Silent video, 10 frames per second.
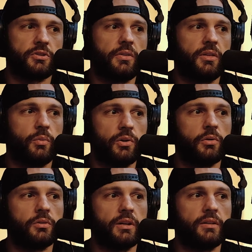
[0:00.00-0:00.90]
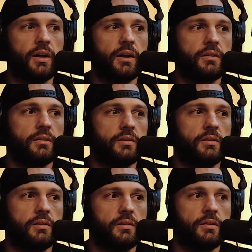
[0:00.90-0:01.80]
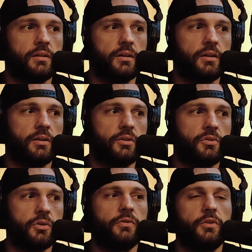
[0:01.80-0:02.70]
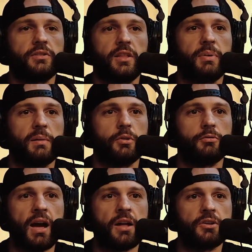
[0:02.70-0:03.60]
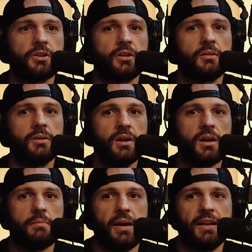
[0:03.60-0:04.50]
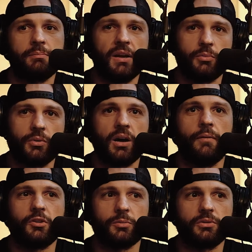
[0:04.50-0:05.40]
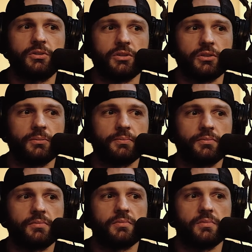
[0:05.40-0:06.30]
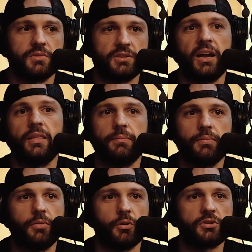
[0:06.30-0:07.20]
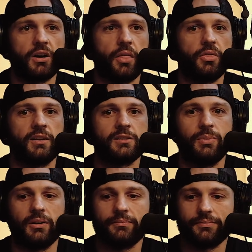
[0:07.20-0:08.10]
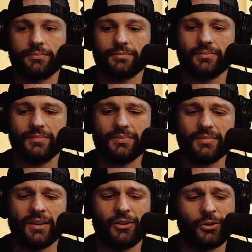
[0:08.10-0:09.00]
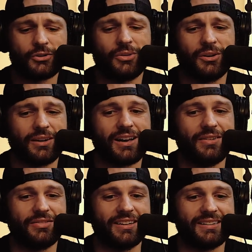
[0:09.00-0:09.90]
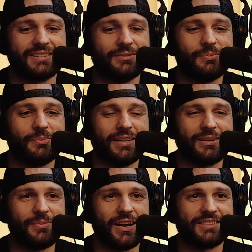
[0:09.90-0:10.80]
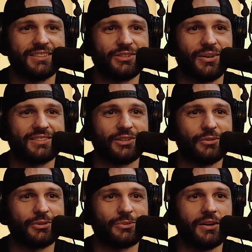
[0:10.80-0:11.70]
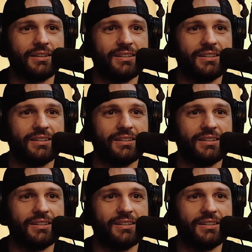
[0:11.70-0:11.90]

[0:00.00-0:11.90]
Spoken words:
I think we all need that, you know, for those other people around it, and making people comfortable to say those kind of things. But I also think we can't forget to be compassionate to ourselves as well.